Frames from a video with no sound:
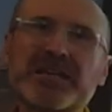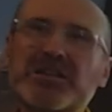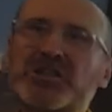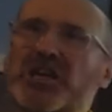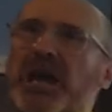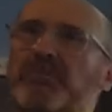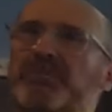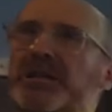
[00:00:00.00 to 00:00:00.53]

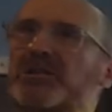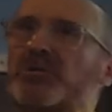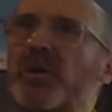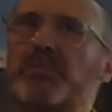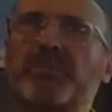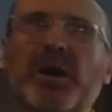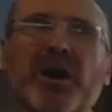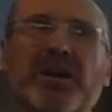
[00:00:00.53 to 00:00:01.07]
jump into a
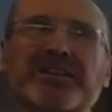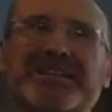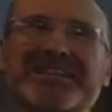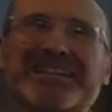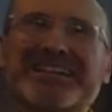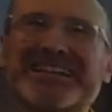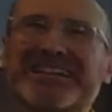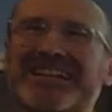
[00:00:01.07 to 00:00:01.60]
pond
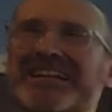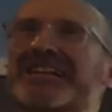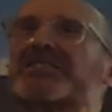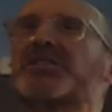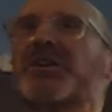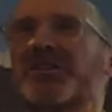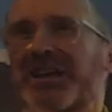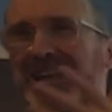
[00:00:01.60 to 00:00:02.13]

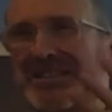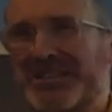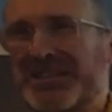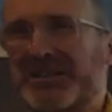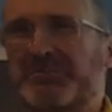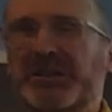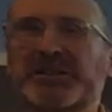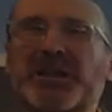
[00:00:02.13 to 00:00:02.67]
so that she
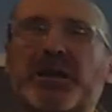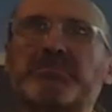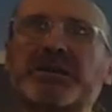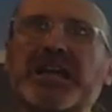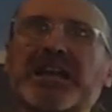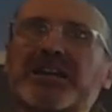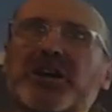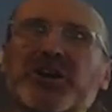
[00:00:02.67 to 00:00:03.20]
will not
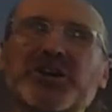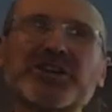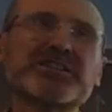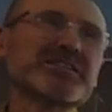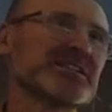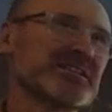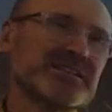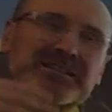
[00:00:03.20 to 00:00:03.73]
get hurt.
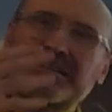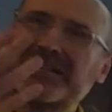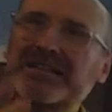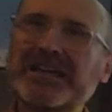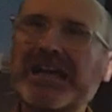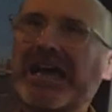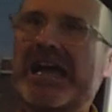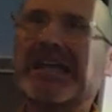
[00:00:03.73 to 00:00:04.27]

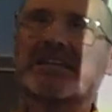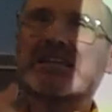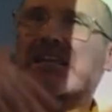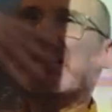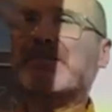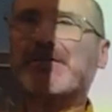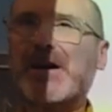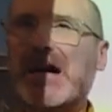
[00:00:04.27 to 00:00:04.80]
And
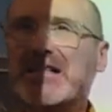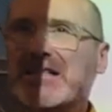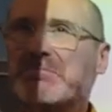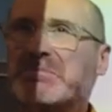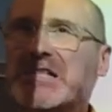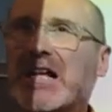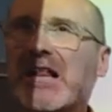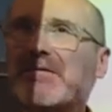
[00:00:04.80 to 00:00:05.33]
he finds
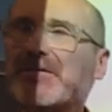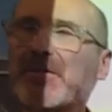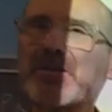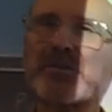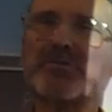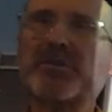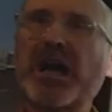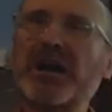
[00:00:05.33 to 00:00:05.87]
himself on the
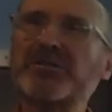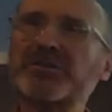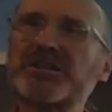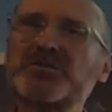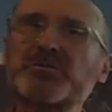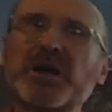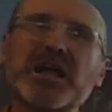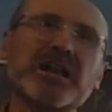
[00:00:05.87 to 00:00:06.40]
ground
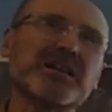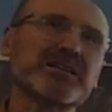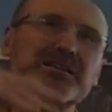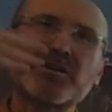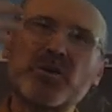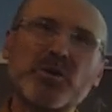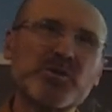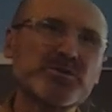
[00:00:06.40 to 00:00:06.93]
as well,
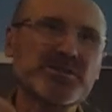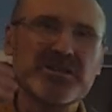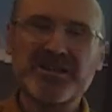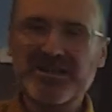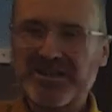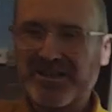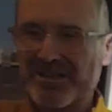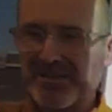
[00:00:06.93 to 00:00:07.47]
goes
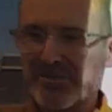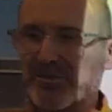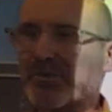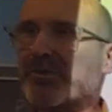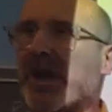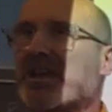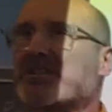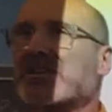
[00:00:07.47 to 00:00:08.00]
to
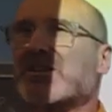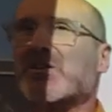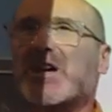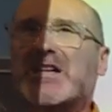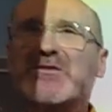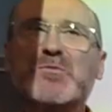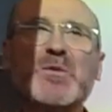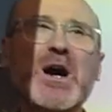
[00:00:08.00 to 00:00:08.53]
rescue
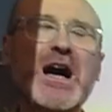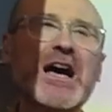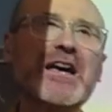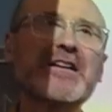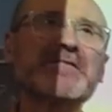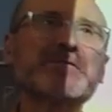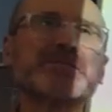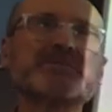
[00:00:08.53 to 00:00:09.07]
his
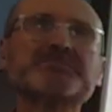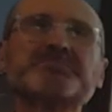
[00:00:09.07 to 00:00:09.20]
wife.